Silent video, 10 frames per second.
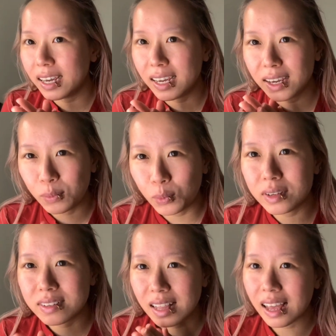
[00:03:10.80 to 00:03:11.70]
it
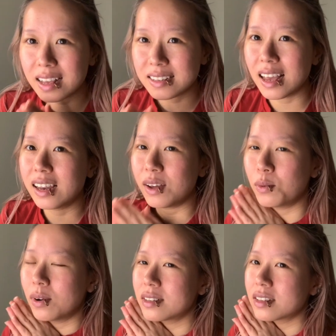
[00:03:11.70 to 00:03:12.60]
was, like I said, it
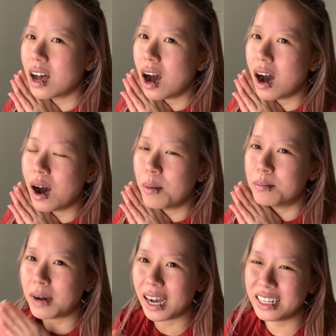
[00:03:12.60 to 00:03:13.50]
was a
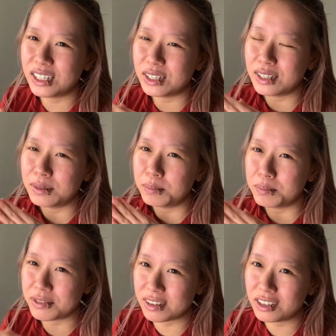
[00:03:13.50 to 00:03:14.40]
minor
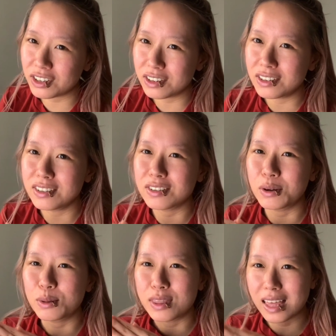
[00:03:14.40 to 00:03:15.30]
procedure, so